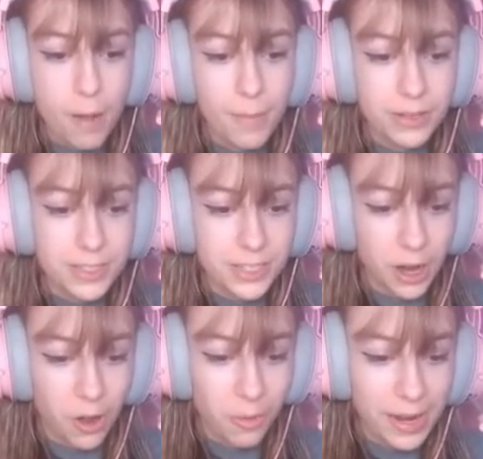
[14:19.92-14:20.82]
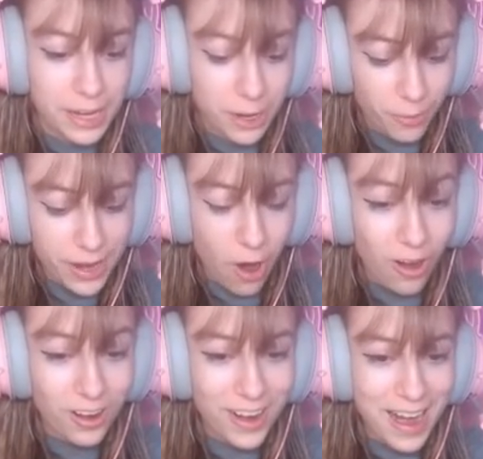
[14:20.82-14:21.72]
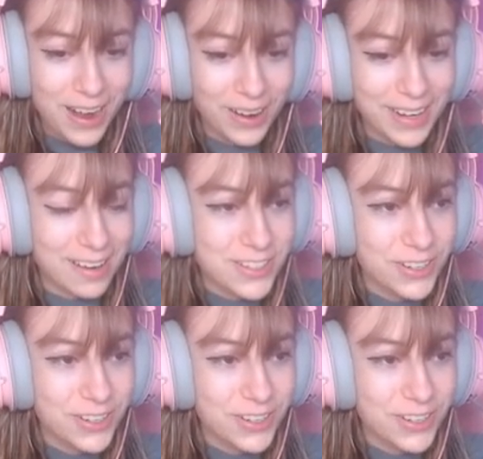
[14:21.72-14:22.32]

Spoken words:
So here we are, and as you could